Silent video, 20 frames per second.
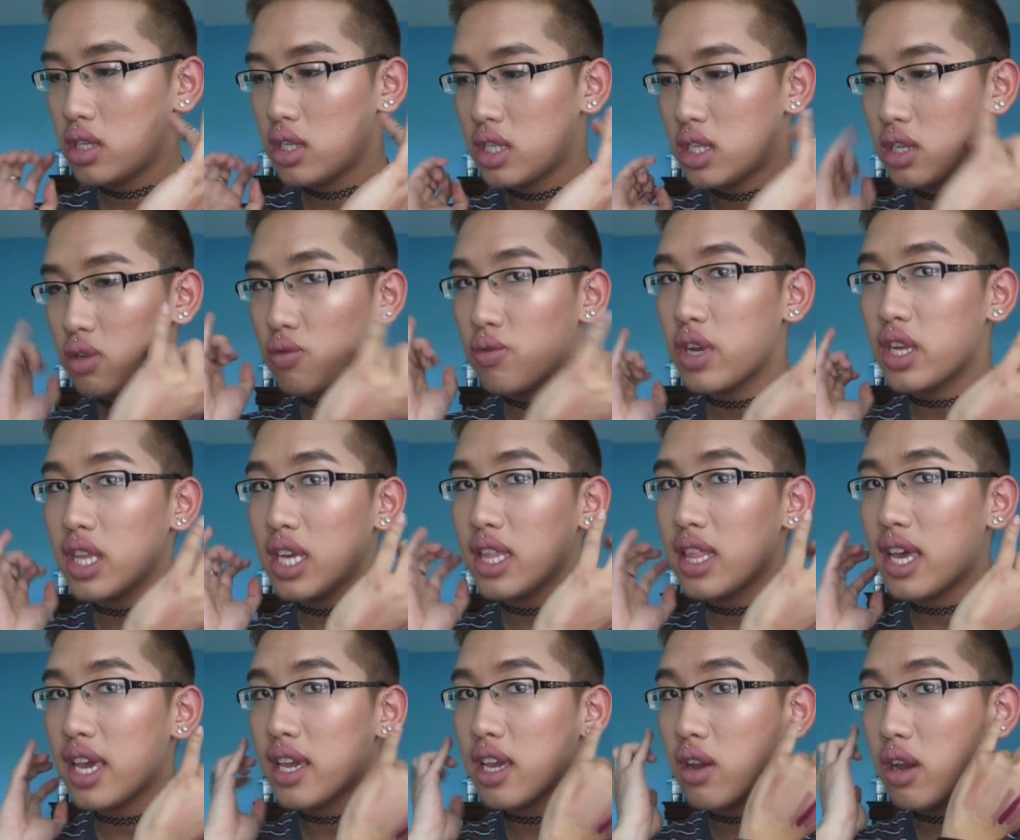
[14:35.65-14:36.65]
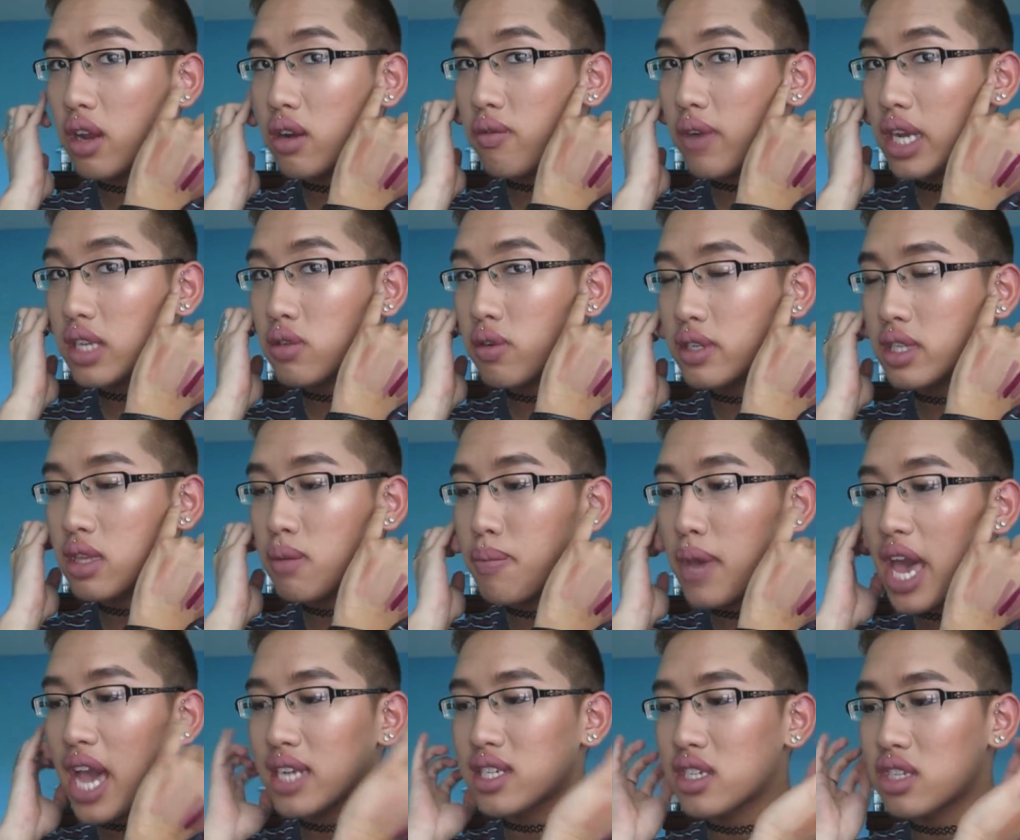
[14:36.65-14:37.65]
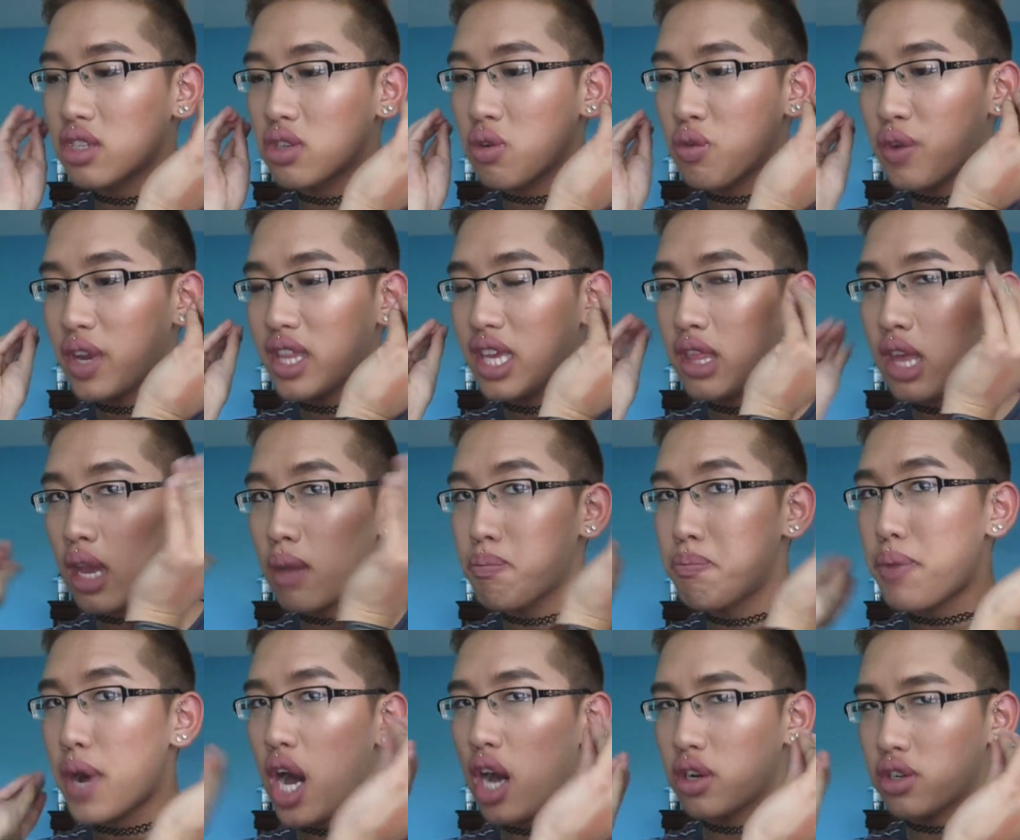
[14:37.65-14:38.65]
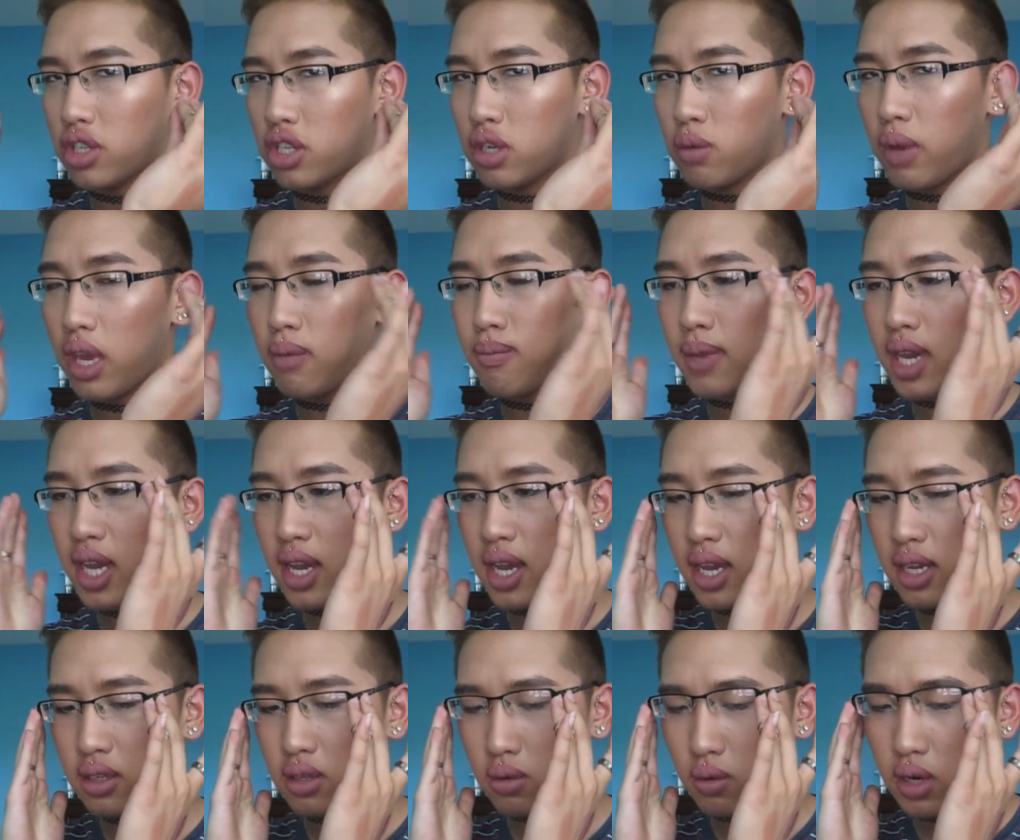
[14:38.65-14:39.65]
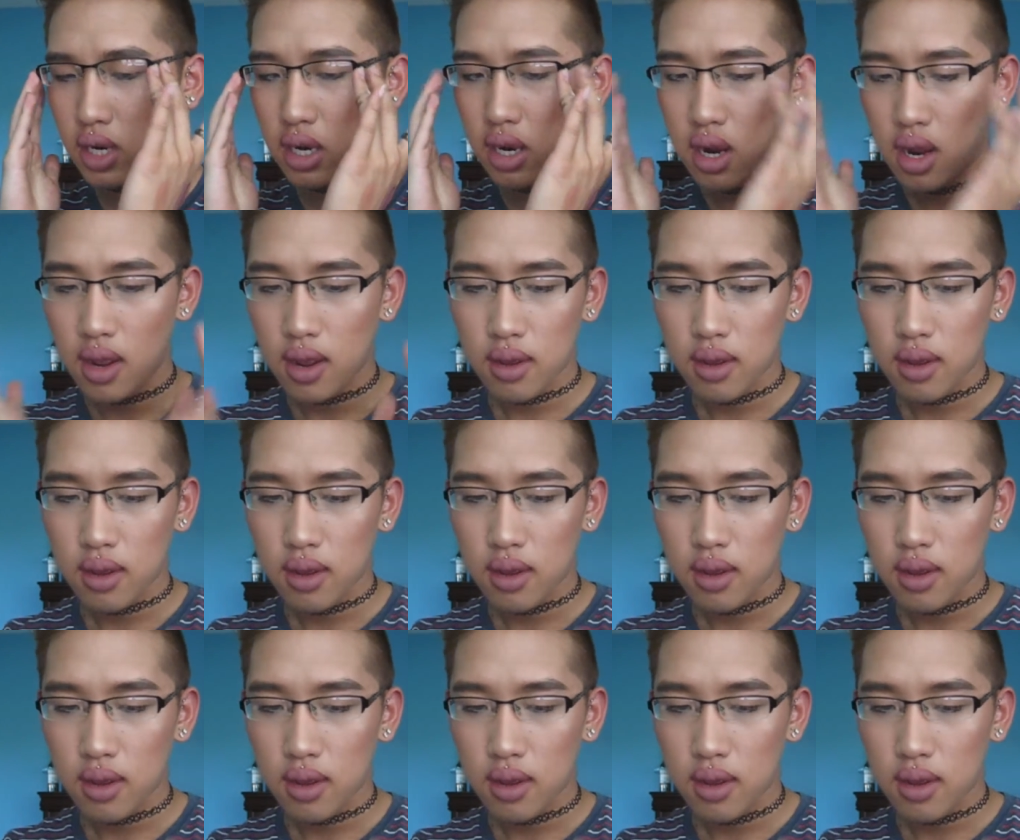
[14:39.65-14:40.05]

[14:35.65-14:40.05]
to really, like, and right towards the back, just to really, like, punctuate my contour.